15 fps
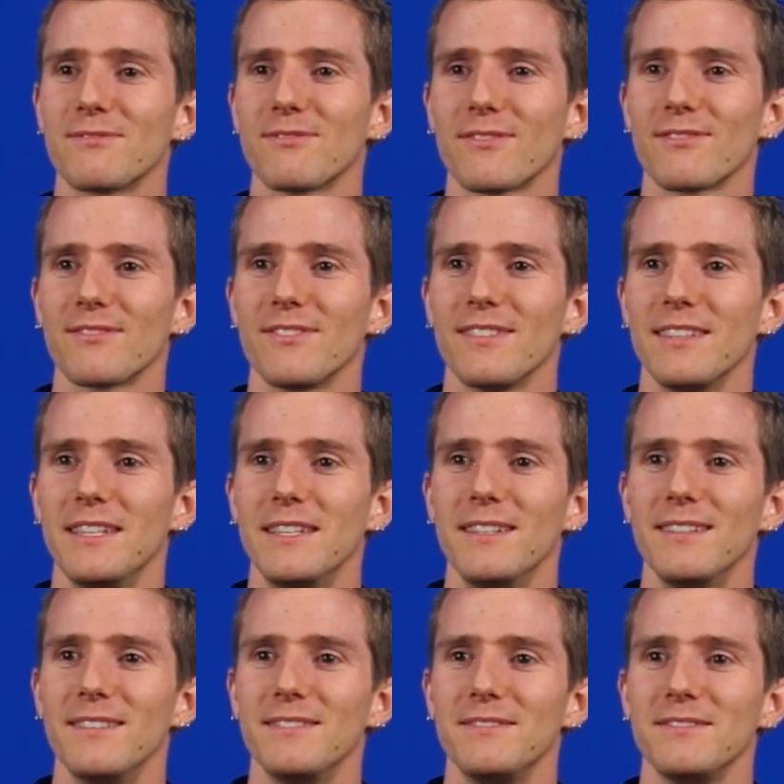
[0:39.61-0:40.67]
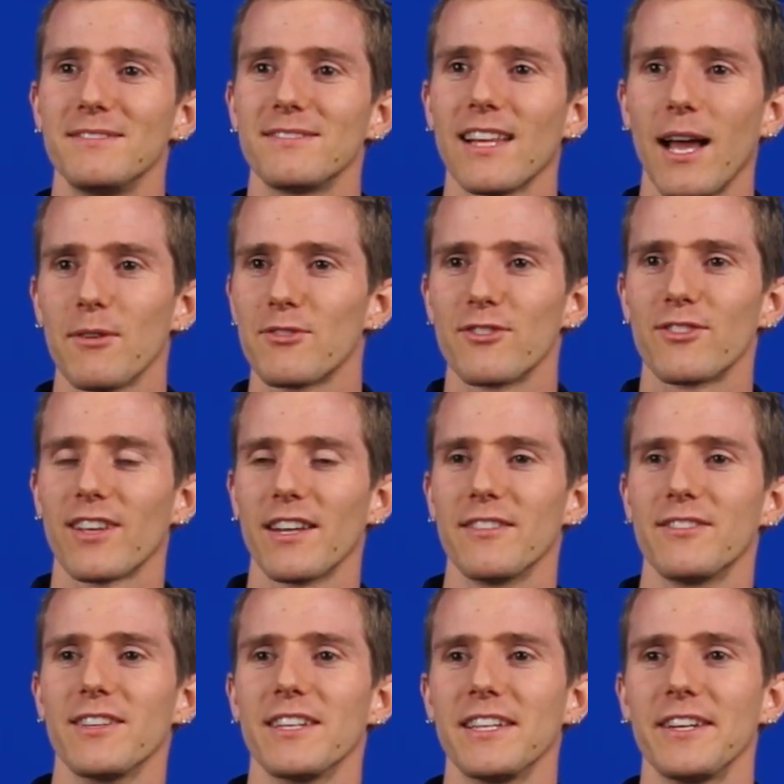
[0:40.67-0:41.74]
you, you premeditated that? I was just kind of
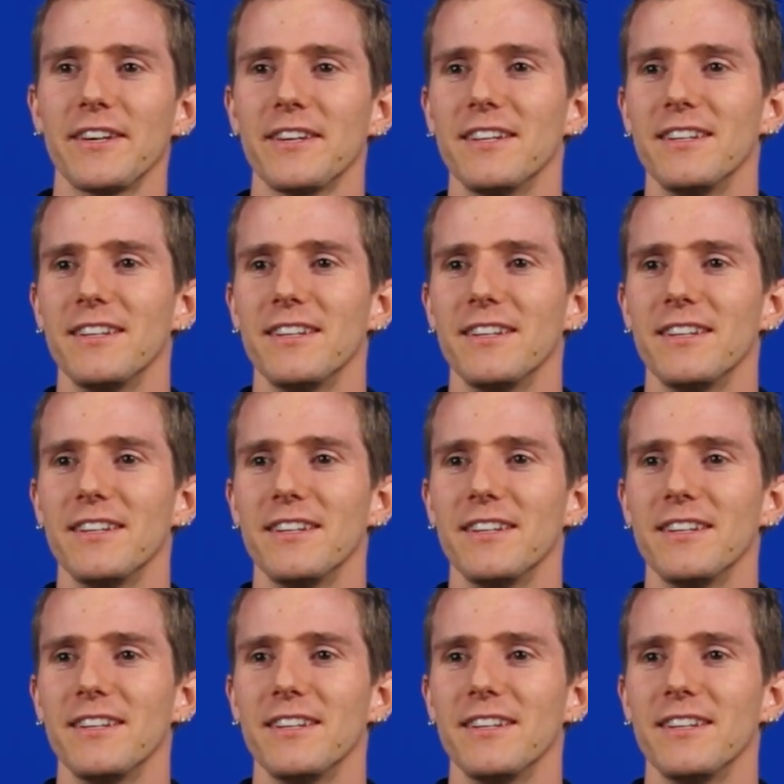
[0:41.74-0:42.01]
sitting here.